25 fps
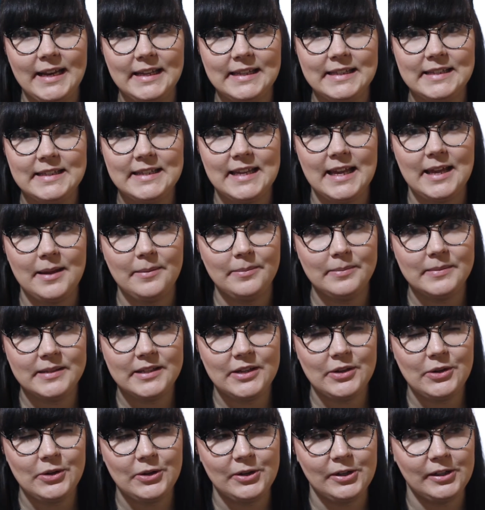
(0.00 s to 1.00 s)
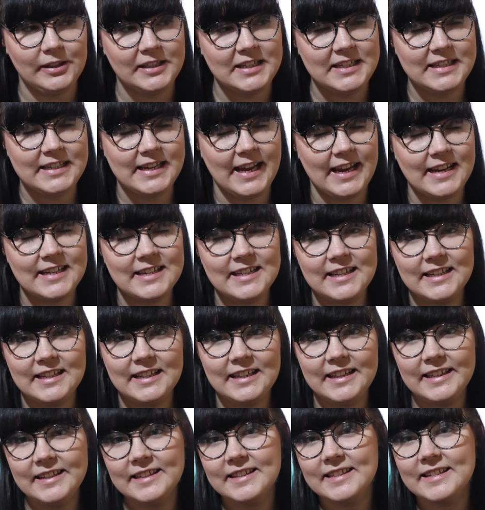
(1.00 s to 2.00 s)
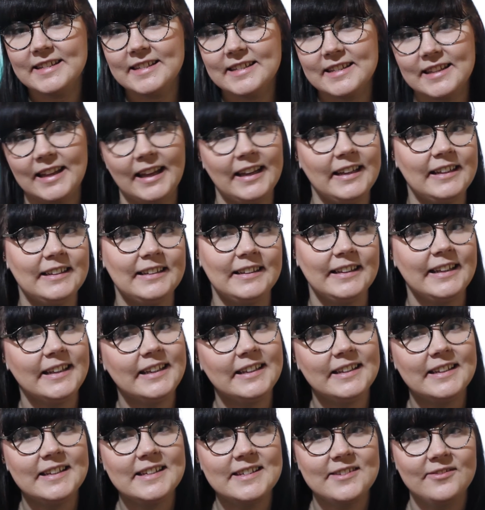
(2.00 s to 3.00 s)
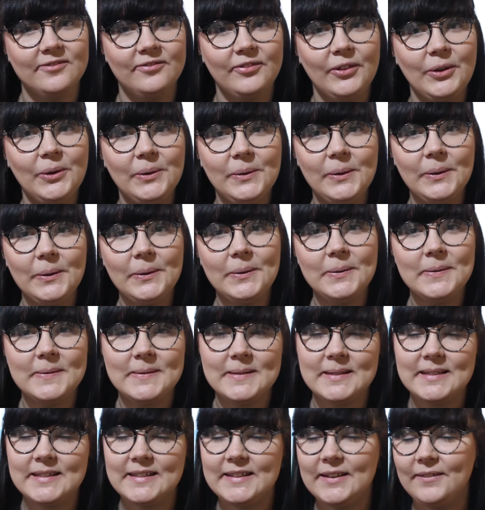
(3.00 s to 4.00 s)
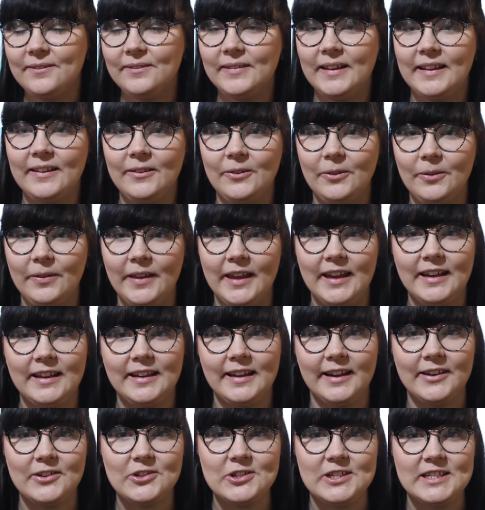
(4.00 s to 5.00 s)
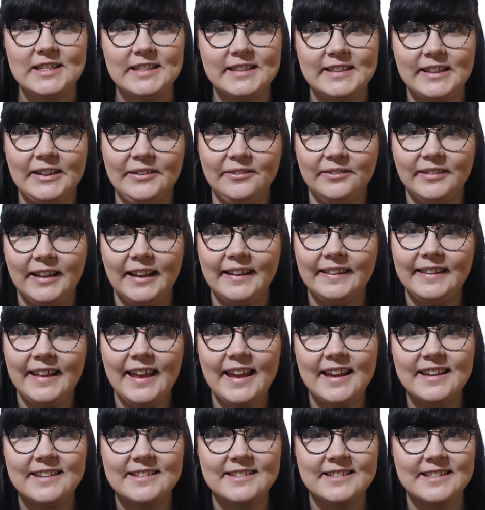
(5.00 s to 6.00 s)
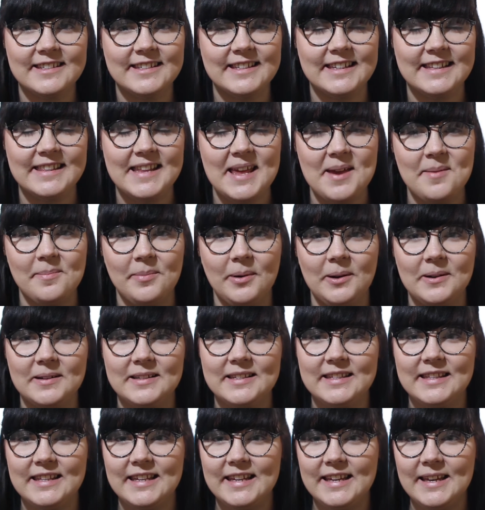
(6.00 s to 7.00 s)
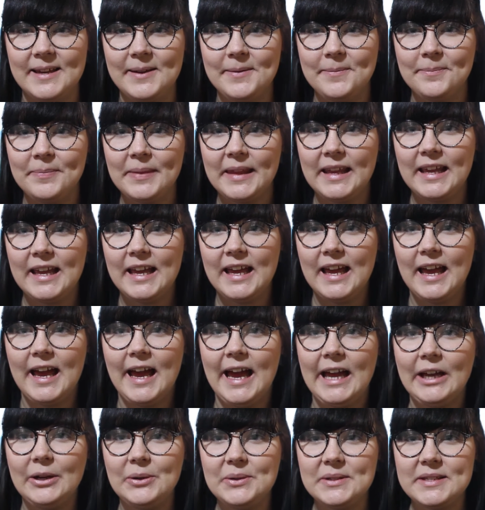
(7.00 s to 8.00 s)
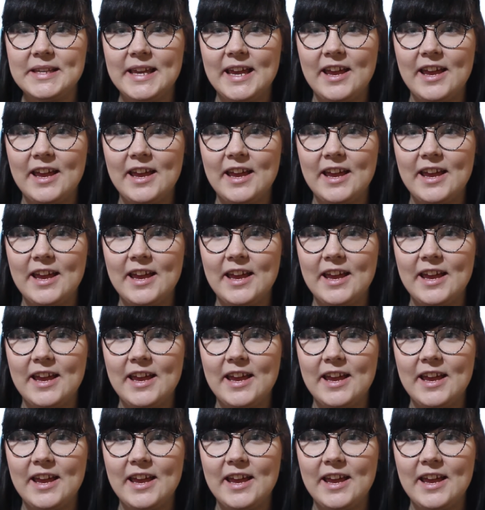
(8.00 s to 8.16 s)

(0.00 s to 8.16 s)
and Sam's early dating years, like letters and photos and stuff, like all that gushy stuff like that is just in that box there. I also